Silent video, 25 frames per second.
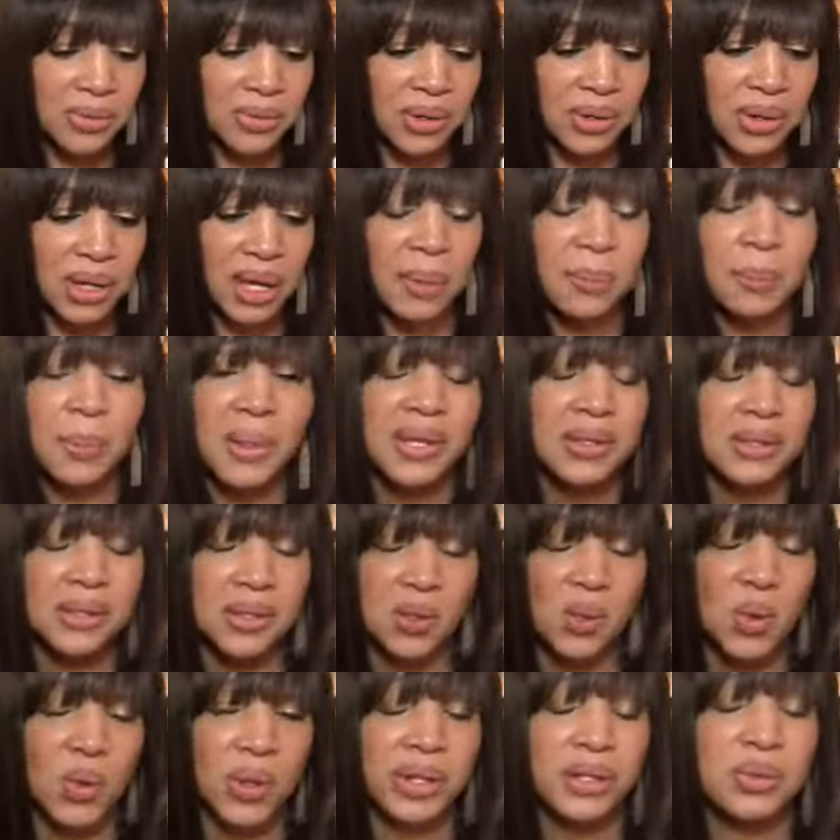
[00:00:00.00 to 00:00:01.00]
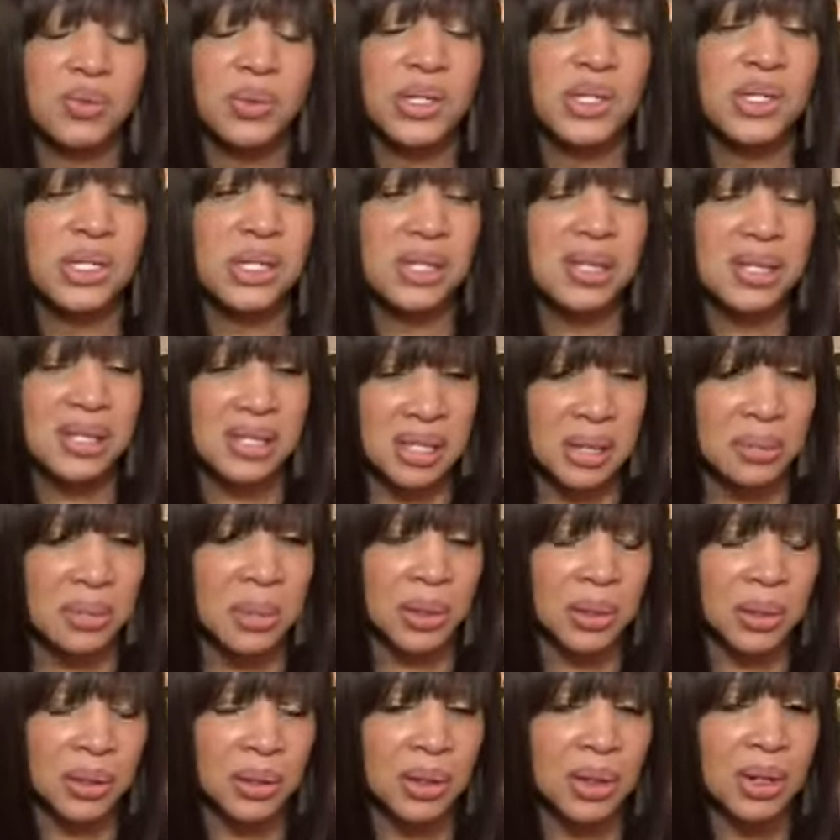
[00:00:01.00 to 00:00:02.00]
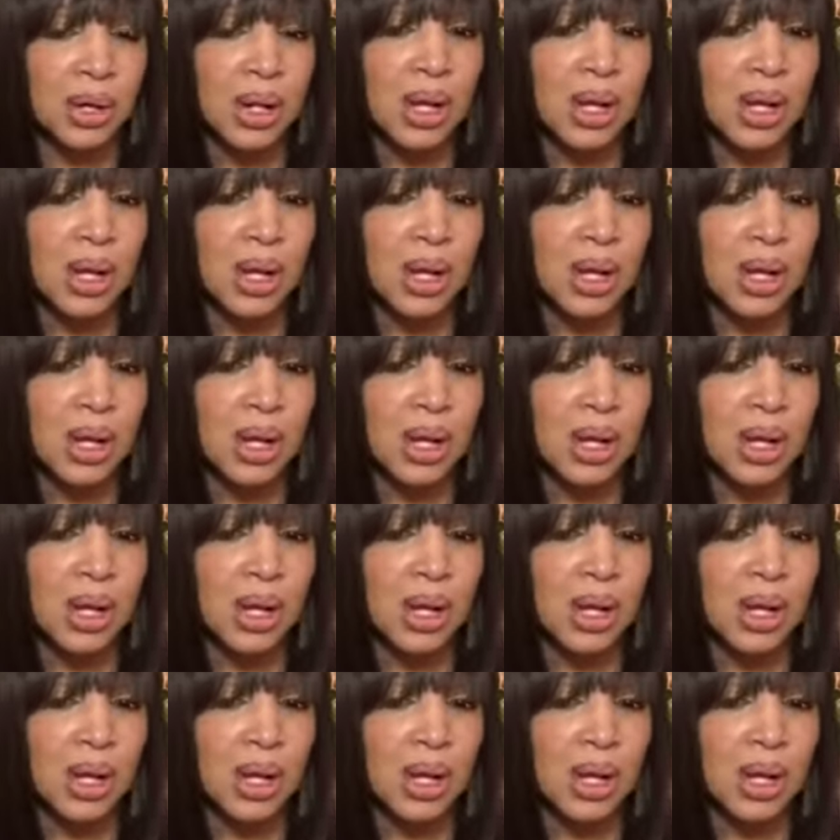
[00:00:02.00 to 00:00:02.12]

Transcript: Okay, benzoin, which is similar